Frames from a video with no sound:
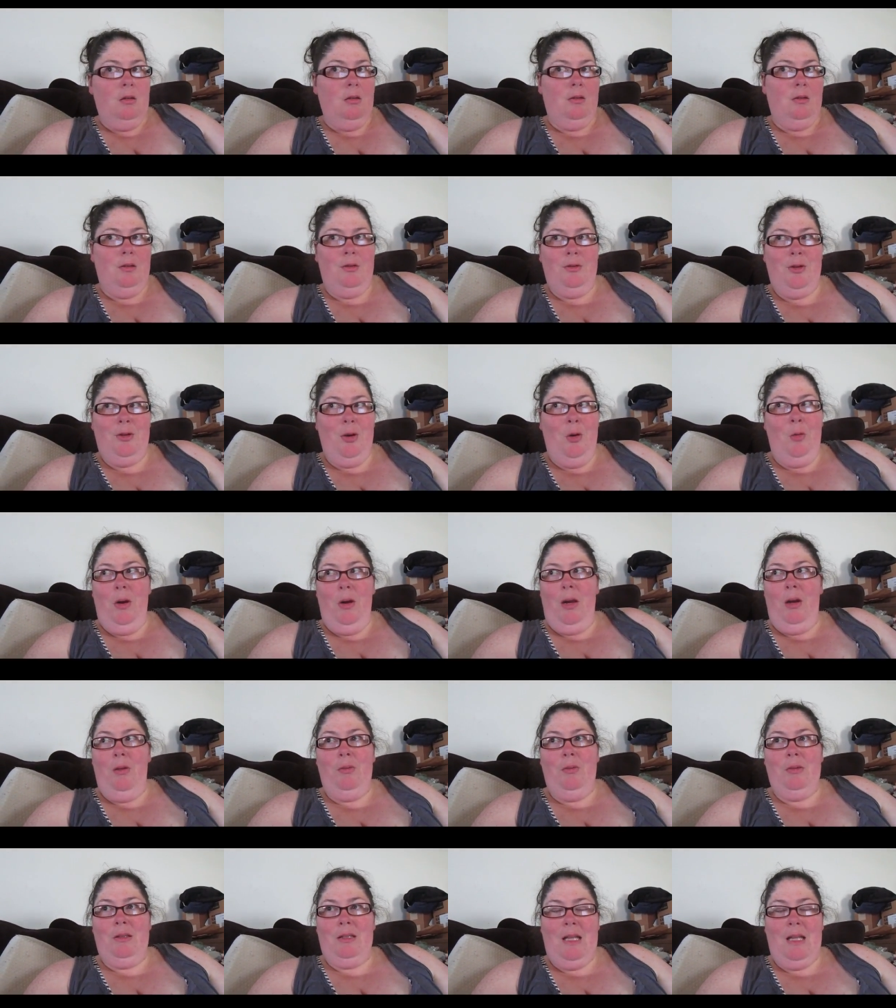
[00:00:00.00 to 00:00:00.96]
There's no way
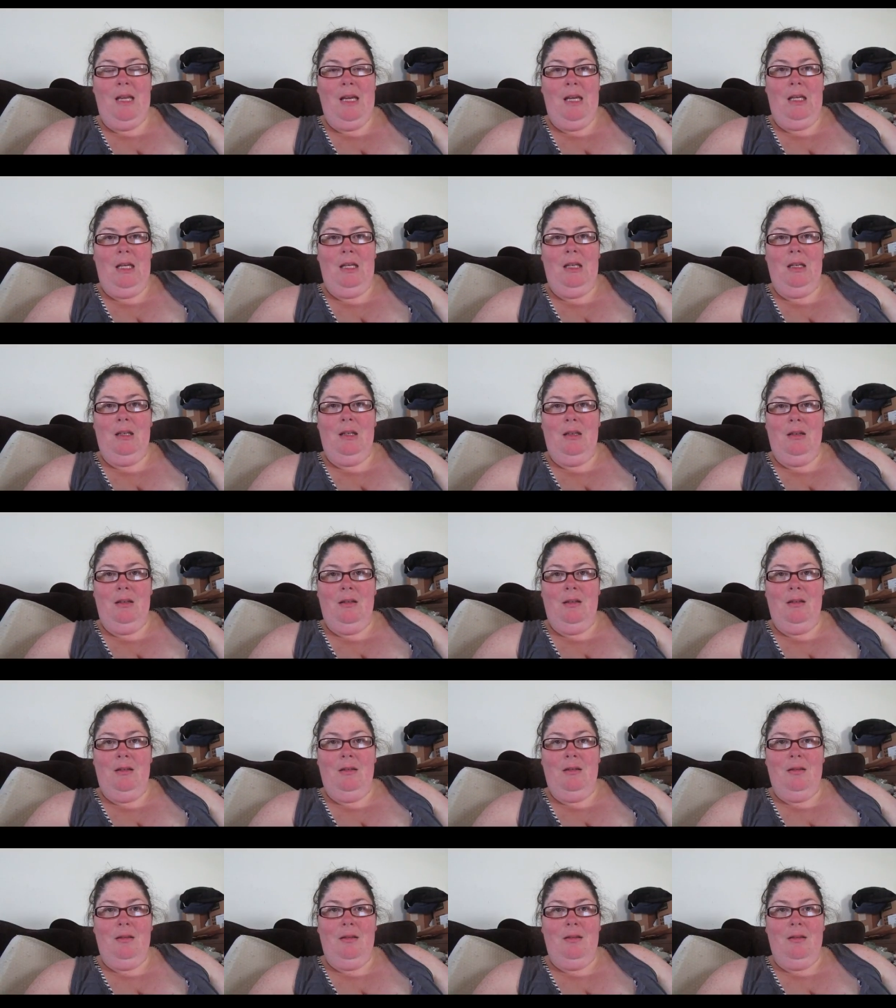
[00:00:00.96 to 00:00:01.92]
it was late.
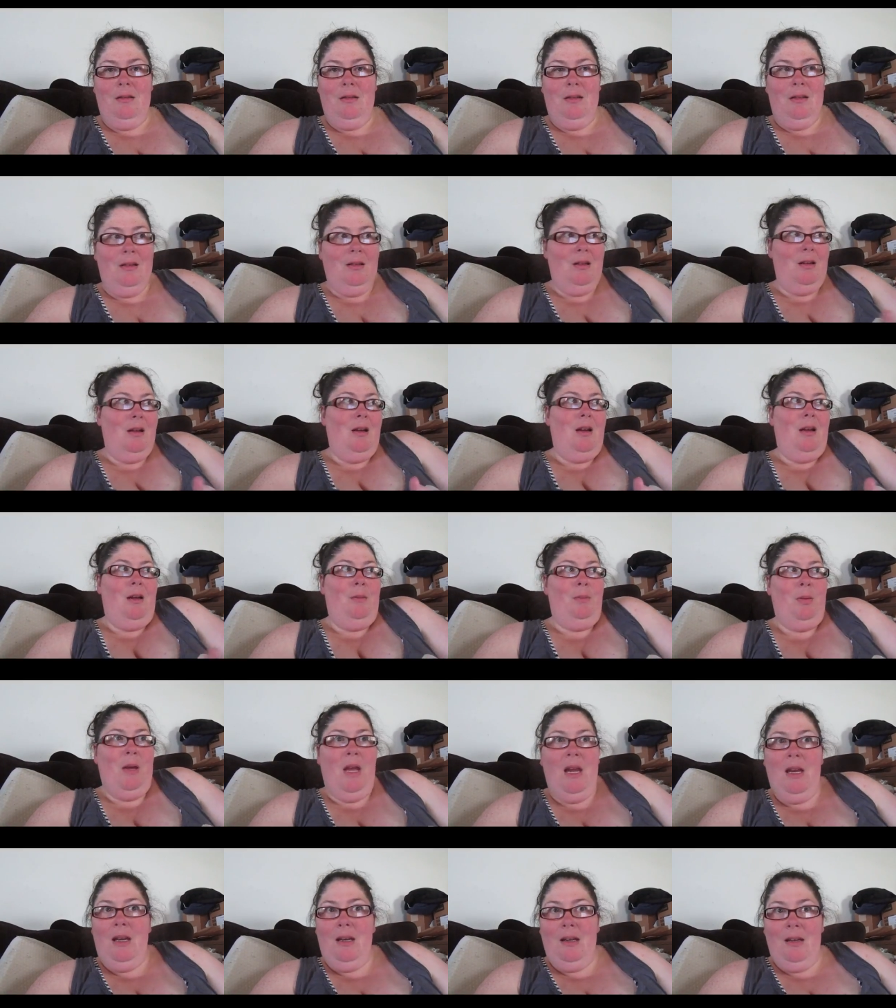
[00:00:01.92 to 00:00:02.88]
I
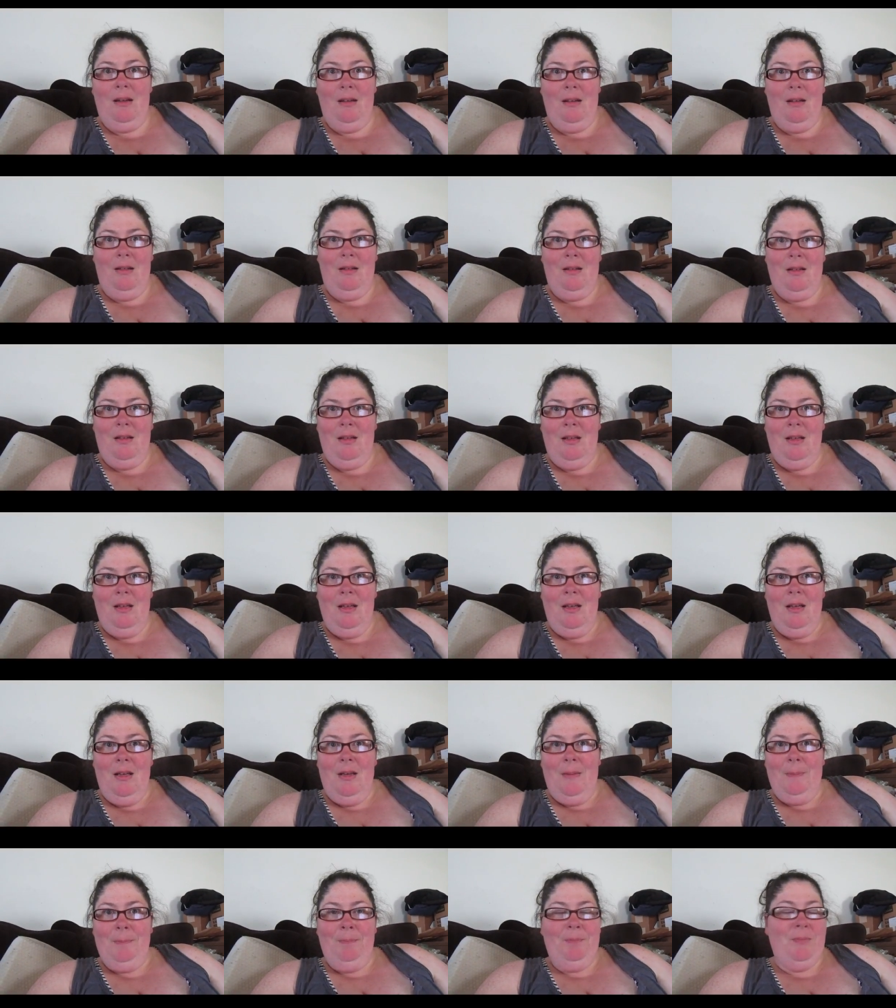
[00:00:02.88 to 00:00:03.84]
paid it.
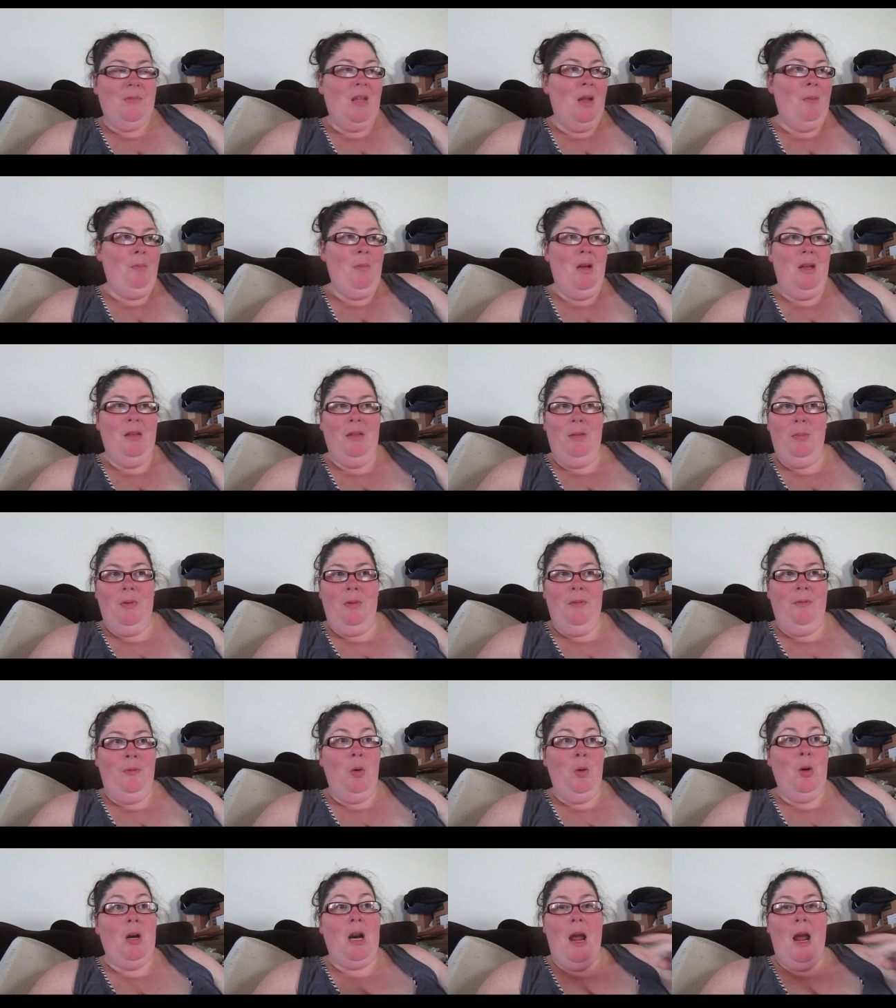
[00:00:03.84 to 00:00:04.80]
The month
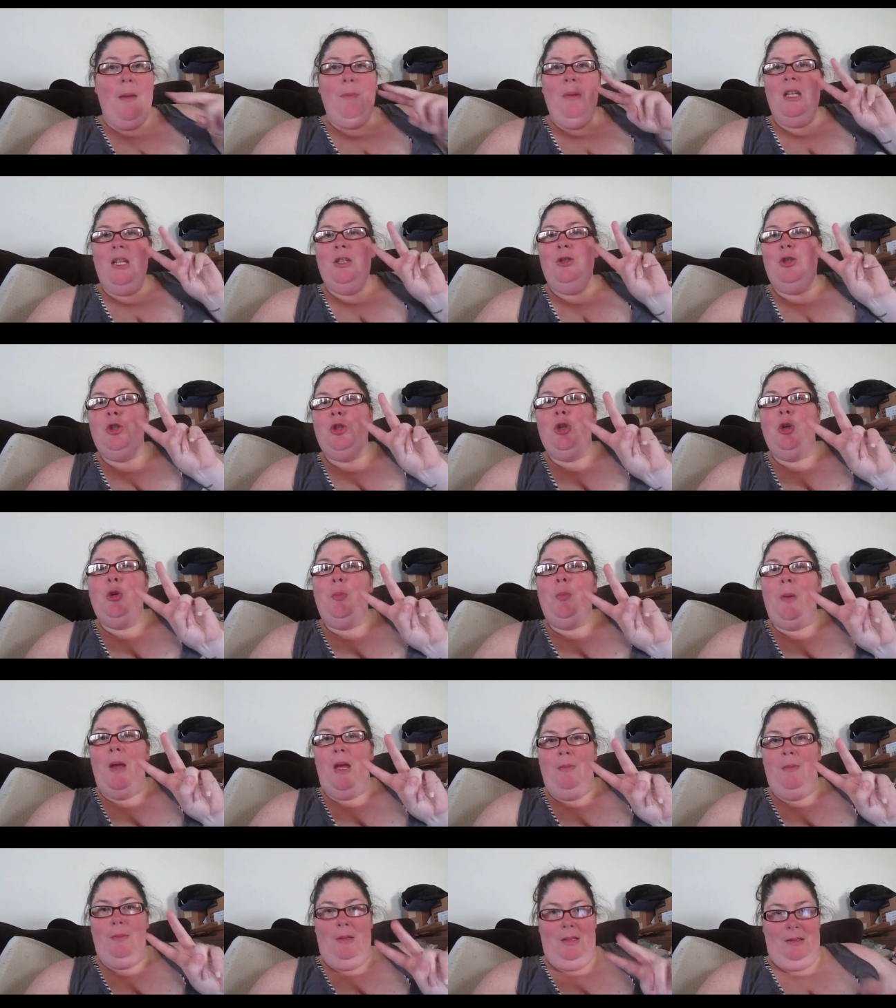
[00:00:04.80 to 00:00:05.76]
before, I made 2
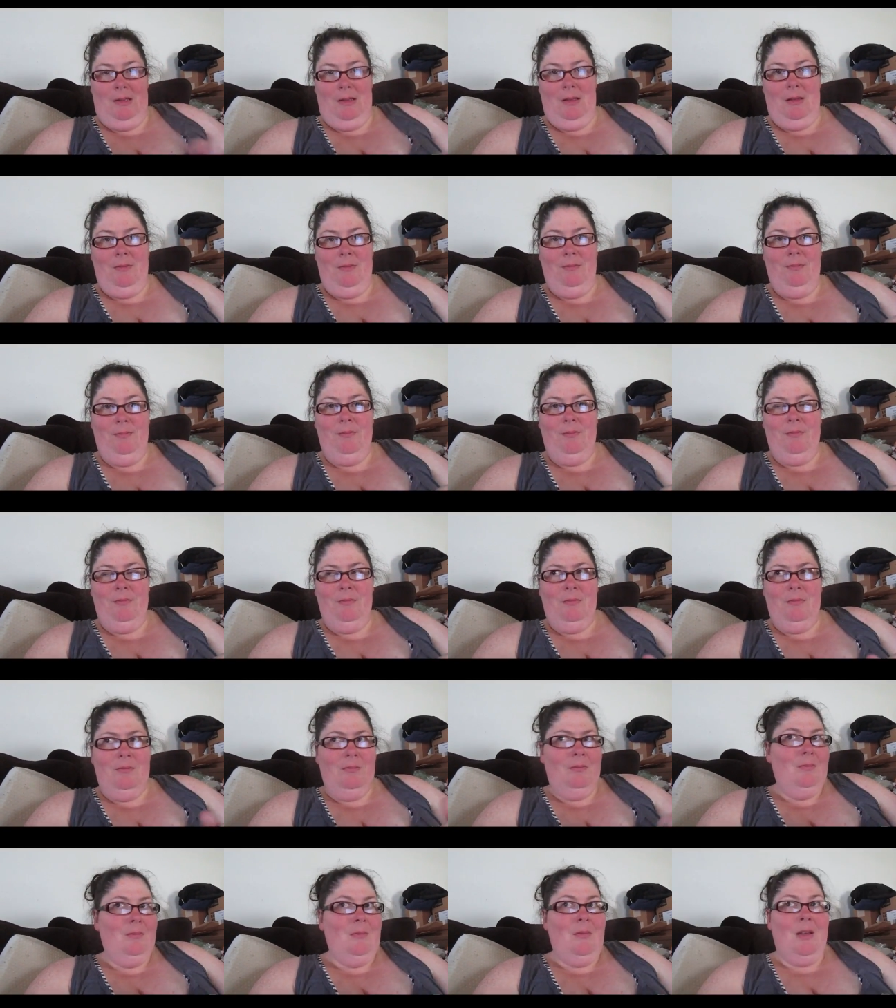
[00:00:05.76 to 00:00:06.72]
payments.
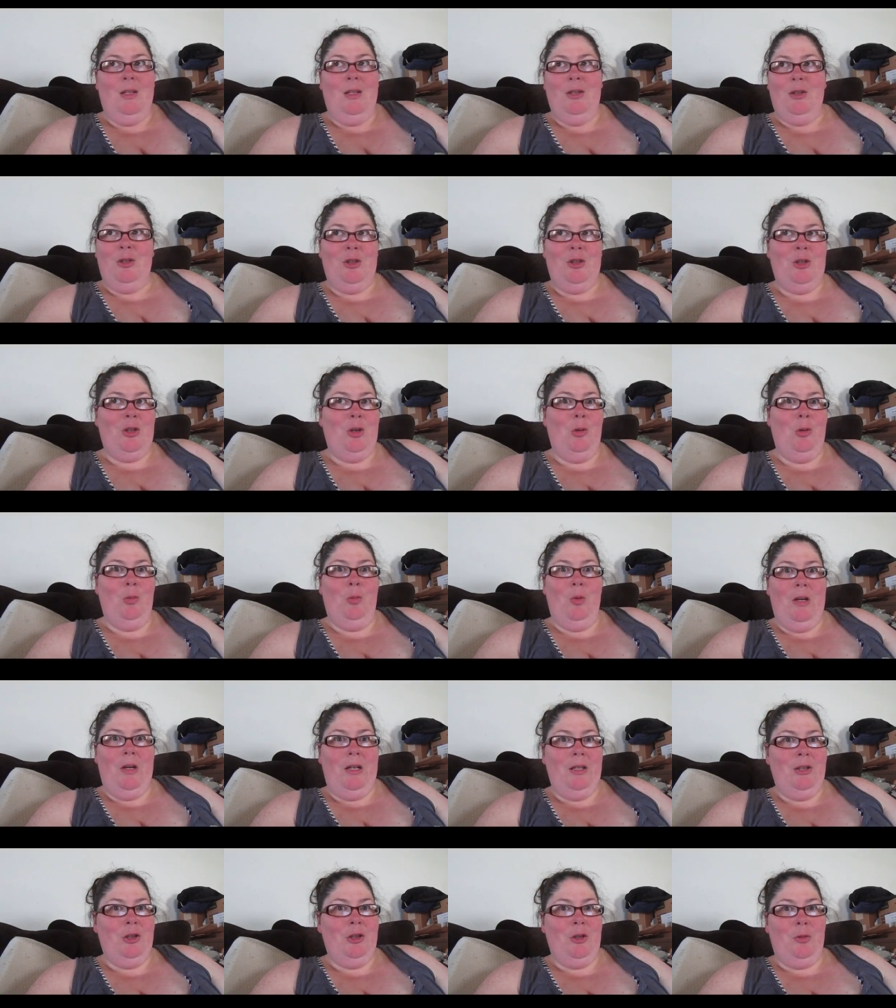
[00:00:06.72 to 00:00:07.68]
So
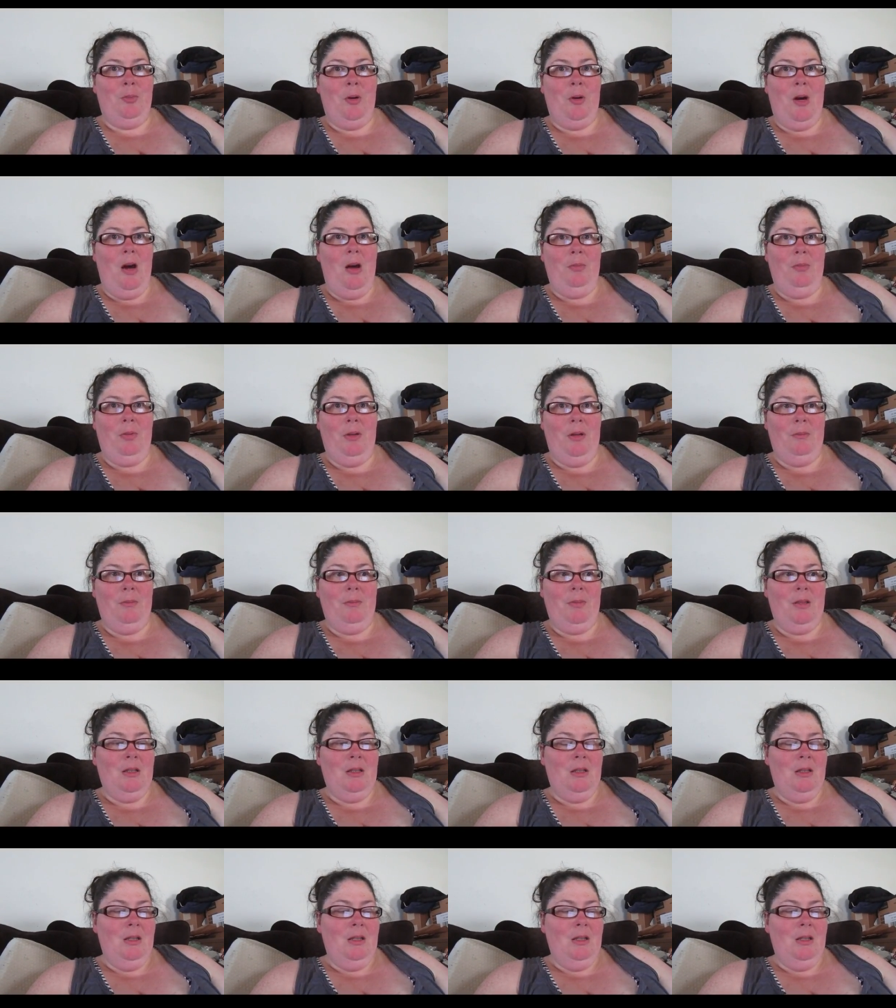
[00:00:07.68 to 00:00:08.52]
what is your problem?